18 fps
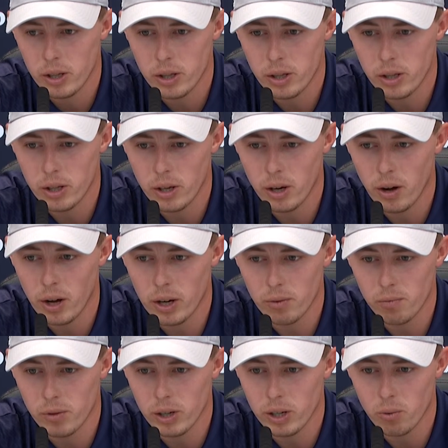You know, I
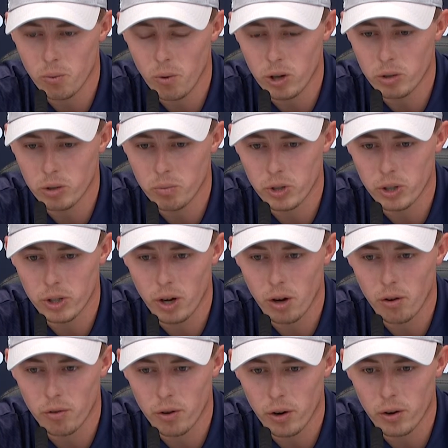didn't really watch much
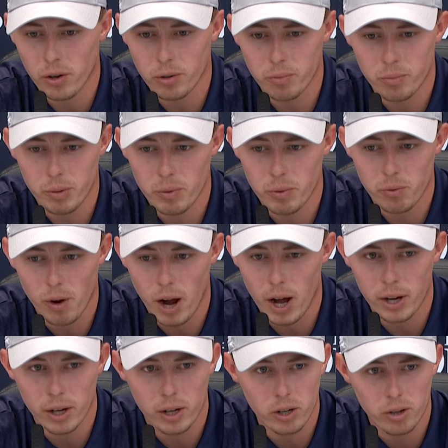golf growing up. It'd be
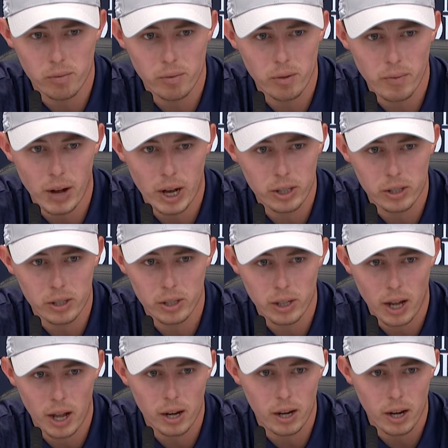Ryder Cup, the Masters,
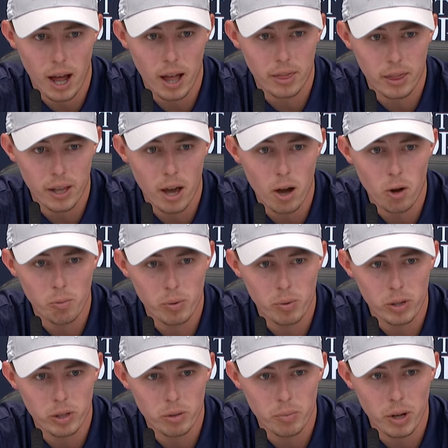and the
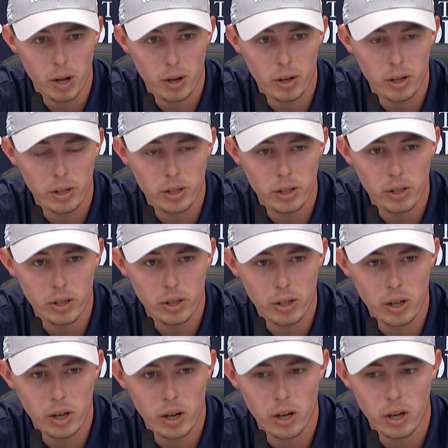Open, to be honest.
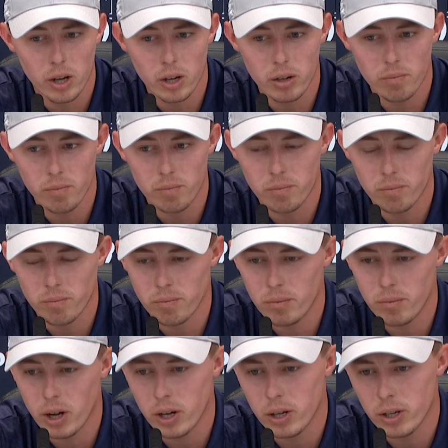
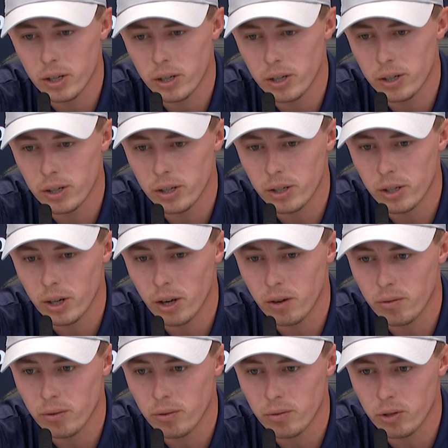And you
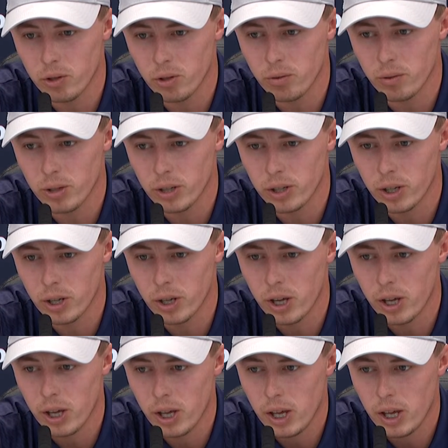know, it was always
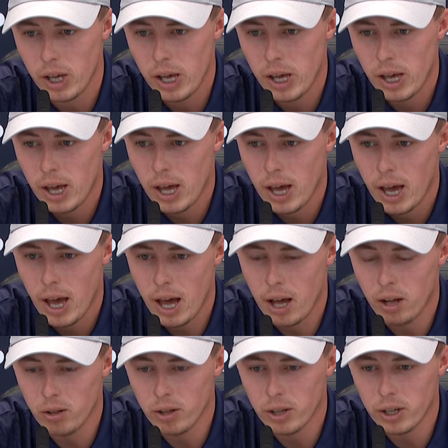
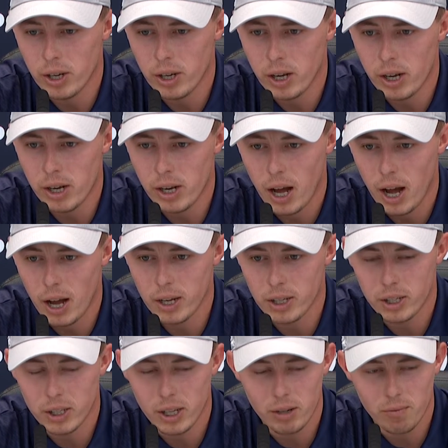held in high
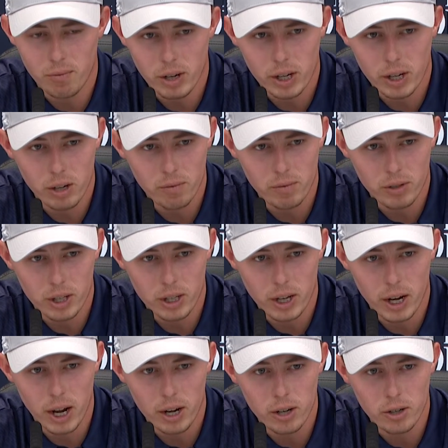esteem when it comes to
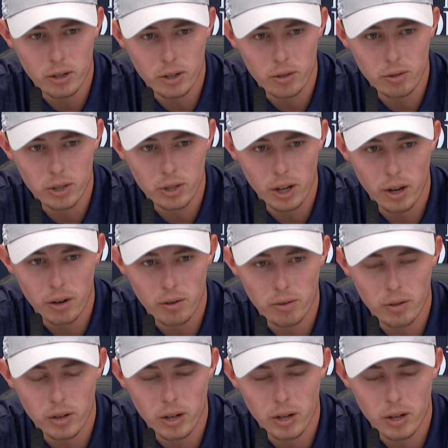St Andrews. So